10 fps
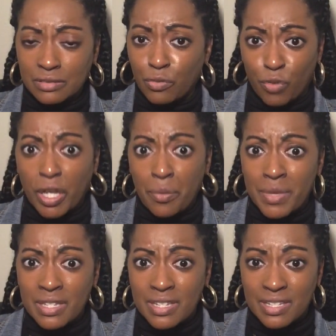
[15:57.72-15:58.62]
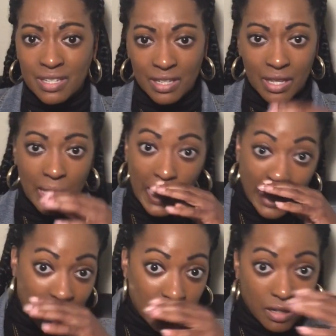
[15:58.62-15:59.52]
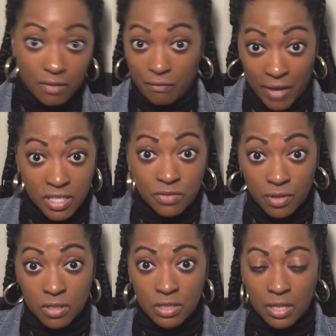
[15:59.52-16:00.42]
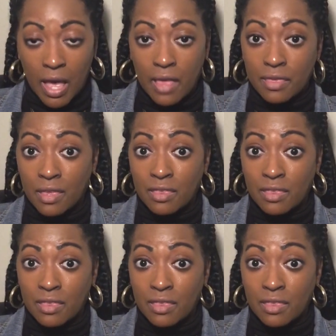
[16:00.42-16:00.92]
recommended, and vice versa. I think